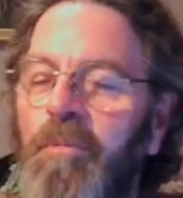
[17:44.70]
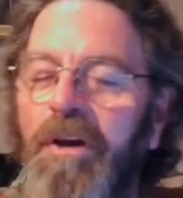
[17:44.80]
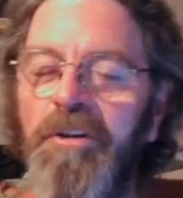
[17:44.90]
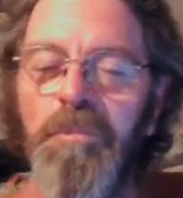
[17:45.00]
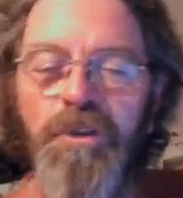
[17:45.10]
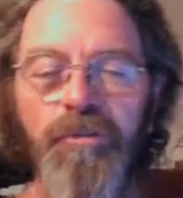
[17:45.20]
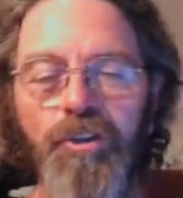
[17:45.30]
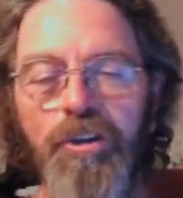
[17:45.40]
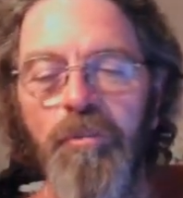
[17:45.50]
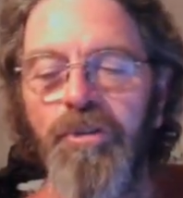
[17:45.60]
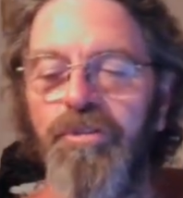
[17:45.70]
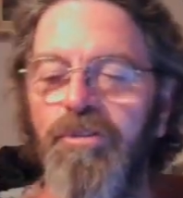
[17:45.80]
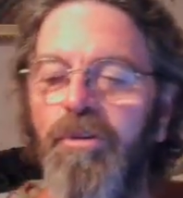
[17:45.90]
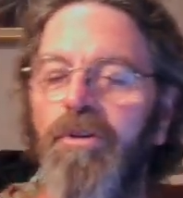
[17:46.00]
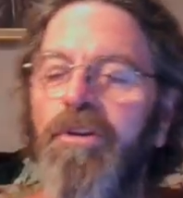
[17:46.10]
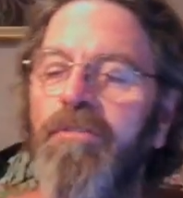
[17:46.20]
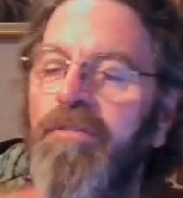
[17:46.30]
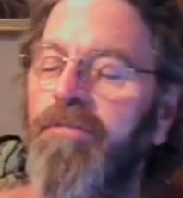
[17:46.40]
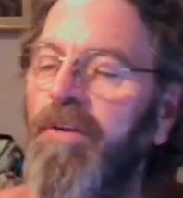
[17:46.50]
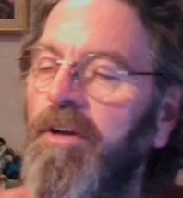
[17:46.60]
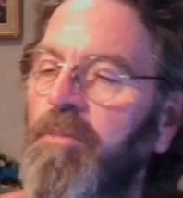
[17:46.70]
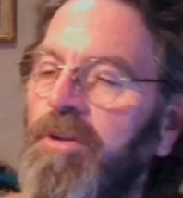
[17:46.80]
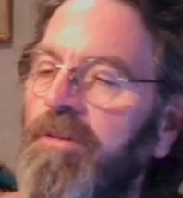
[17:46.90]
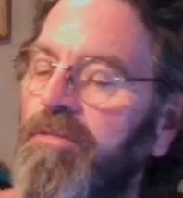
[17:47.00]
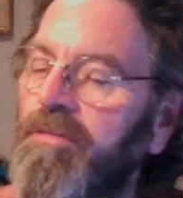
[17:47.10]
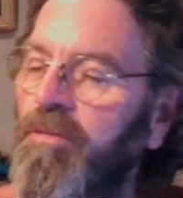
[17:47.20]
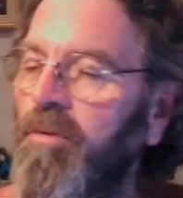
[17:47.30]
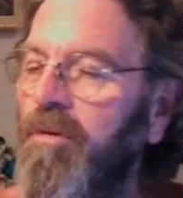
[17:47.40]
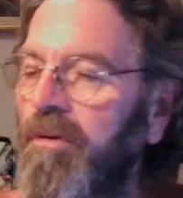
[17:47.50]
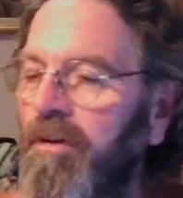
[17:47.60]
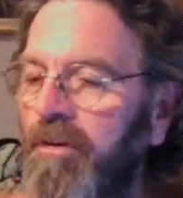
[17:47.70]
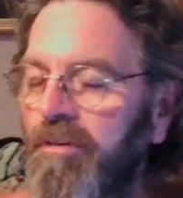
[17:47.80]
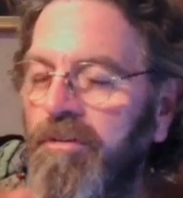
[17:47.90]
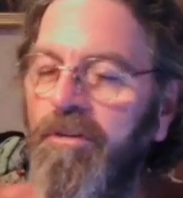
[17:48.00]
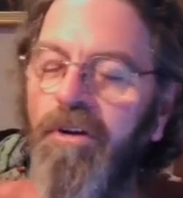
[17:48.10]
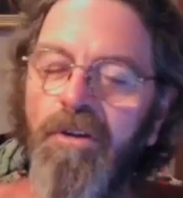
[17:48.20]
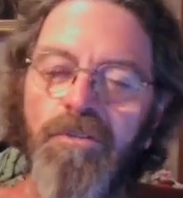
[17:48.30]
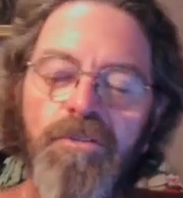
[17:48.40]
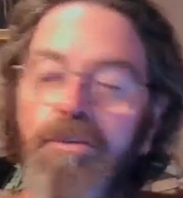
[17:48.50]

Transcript: Reminded me of a humorous story of a family of four lost in aisle